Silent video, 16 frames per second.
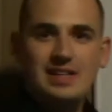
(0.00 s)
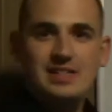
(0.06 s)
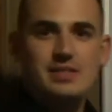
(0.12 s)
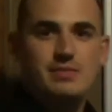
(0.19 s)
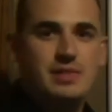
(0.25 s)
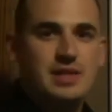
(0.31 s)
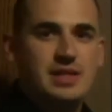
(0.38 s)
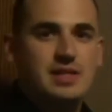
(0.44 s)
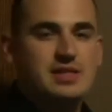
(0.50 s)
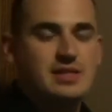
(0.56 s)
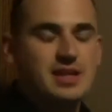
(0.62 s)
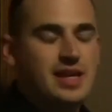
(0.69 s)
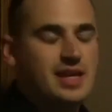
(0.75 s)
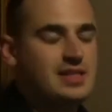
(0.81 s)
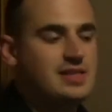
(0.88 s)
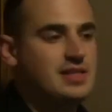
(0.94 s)
some of these
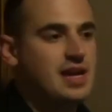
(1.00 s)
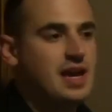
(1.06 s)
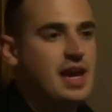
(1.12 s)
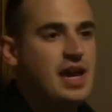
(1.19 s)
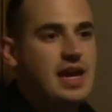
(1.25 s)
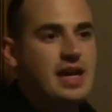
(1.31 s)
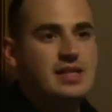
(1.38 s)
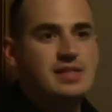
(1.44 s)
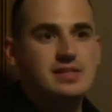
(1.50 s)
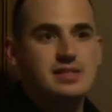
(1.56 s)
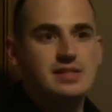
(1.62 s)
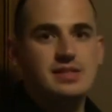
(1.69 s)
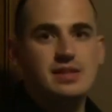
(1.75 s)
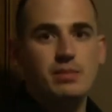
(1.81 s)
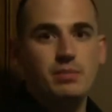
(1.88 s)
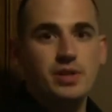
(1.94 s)
sites is to
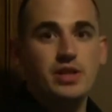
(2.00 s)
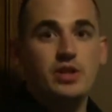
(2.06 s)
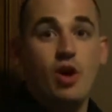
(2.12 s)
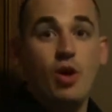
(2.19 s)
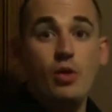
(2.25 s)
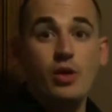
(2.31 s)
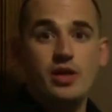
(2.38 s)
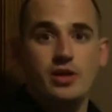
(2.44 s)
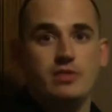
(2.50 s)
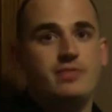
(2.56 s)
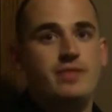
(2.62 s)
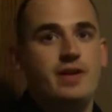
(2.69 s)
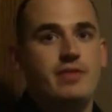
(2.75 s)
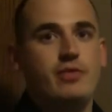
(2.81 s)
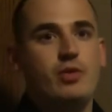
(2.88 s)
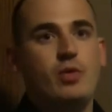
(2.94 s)
simply go to your
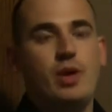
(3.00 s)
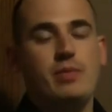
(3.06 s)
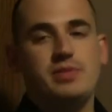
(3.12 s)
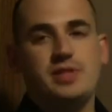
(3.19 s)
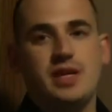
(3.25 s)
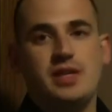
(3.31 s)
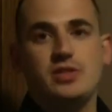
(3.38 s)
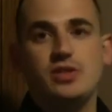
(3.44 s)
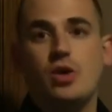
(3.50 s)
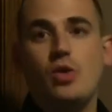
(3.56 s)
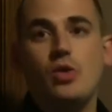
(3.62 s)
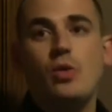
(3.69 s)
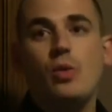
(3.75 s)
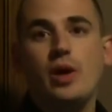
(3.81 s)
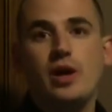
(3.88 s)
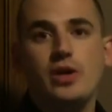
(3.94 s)
favorite websites. Go
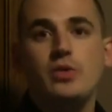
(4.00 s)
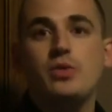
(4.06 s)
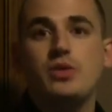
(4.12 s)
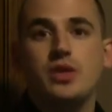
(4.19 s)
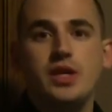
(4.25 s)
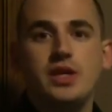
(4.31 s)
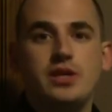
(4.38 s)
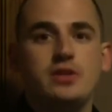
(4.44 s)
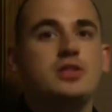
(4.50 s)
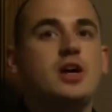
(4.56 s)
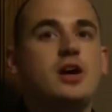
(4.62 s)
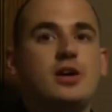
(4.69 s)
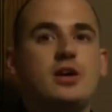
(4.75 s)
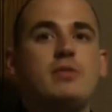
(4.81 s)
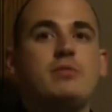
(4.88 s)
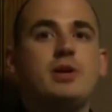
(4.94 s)
to where you think your
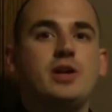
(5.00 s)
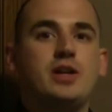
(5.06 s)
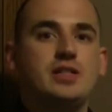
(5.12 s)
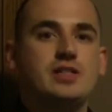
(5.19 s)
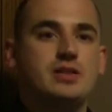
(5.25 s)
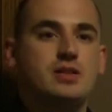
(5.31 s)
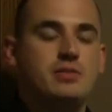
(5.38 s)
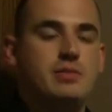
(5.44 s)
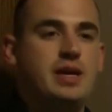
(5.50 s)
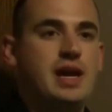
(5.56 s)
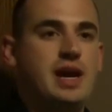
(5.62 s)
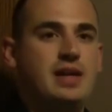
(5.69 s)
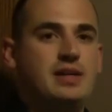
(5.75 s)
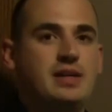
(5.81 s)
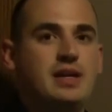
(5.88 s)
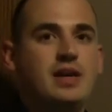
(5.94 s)
target market's going to be
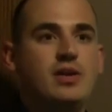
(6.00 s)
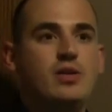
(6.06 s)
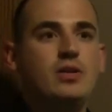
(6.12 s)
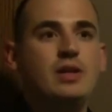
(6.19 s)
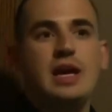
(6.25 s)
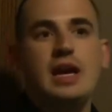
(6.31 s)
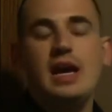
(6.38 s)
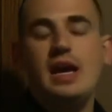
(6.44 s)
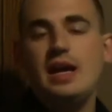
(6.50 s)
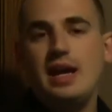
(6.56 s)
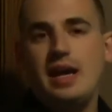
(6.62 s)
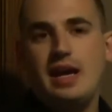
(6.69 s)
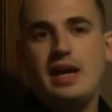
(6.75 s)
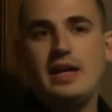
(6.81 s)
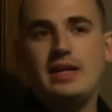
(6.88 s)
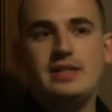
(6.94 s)
hanging out.
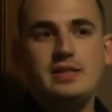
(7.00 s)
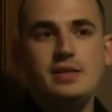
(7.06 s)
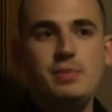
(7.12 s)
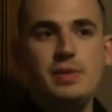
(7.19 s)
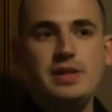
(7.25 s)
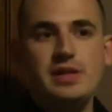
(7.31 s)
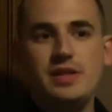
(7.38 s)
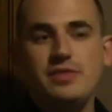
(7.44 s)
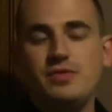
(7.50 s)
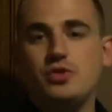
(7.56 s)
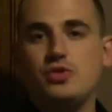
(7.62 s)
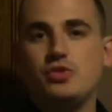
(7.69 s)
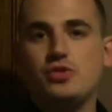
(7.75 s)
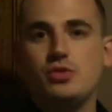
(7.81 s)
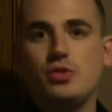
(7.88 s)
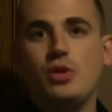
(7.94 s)
And typically, if you
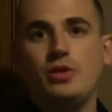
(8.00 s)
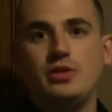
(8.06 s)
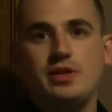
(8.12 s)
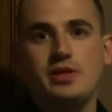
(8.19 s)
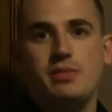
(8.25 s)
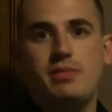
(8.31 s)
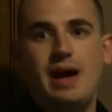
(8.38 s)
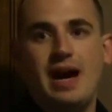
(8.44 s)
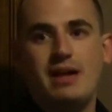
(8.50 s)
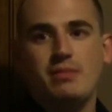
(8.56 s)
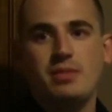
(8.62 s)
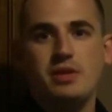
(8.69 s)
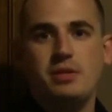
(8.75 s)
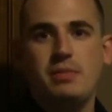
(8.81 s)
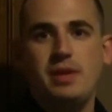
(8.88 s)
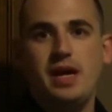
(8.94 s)
scroll to the bottom
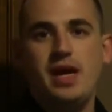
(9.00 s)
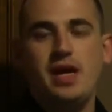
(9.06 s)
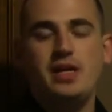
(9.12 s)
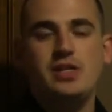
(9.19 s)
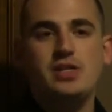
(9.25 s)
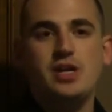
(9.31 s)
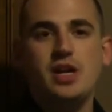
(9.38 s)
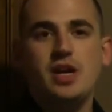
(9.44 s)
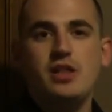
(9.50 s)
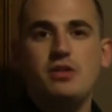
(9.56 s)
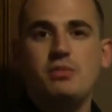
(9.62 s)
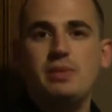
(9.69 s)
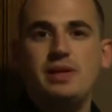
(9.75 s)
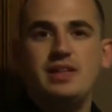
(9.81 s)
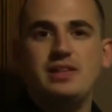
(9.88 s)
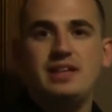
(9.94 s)
of the page, there'll
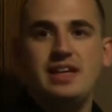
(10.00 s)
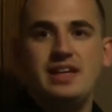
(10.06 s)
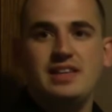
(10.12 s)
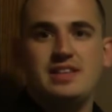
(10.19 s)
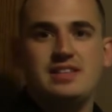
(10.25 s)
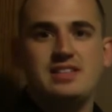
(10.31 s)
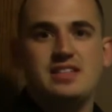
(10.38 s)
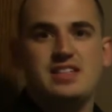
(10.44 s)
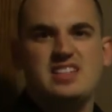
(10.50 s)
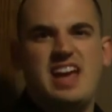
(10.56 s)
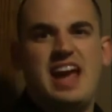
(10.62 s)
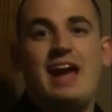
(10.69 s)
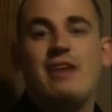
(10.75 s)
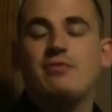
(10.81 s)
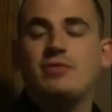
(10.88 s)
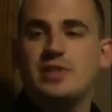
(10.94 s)
be a link that says
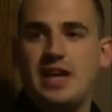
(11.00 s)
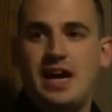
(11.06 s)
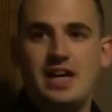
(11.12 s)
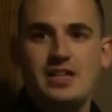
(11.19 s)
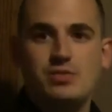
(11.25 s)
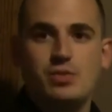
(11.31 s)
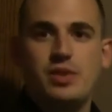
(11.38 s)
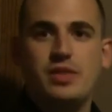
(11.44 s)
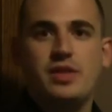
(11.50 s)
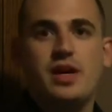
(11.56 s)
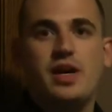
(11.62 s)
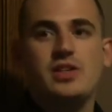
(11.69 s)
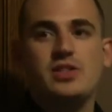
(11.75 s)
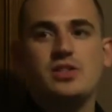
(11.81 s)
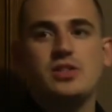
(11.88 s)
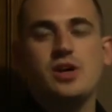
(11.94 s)
advertise with
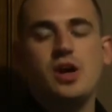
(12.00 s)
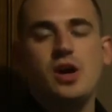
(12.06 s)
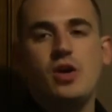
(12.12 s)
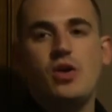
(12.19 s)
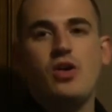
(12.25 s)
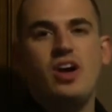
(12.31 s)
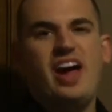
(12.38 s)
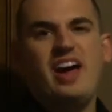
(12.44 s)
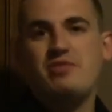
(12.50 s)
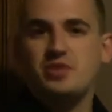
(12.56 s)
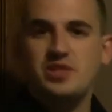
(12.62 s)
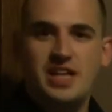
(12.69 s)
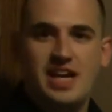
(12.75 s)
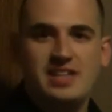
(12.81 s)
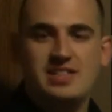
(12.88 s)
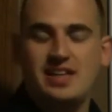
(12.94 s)
us or
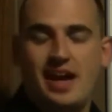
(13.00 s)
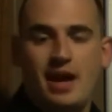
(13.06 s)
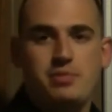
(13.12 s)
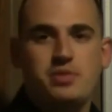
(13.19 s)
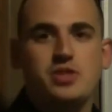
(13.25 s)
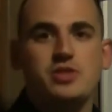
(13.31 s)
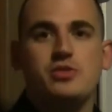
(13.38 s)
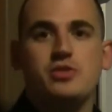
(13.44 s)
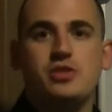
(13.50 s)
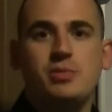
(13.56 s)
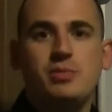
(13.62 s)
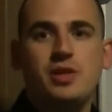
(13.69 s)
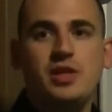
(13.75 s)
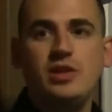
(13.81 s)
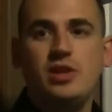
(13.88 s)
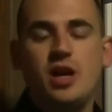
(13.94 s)
advertising options or
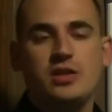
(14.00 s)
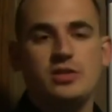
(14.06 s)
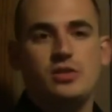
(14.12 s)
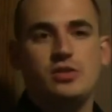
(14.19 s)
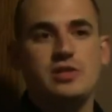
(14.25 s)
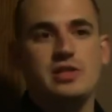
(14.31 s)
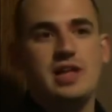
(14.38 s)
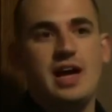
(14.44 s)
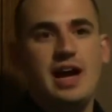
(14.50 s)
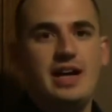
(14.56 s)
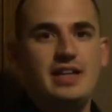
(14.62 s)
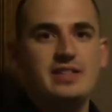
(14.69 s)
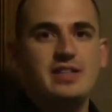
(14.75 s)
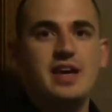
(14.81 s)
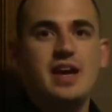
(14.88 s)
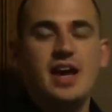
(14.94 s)
something along those lines.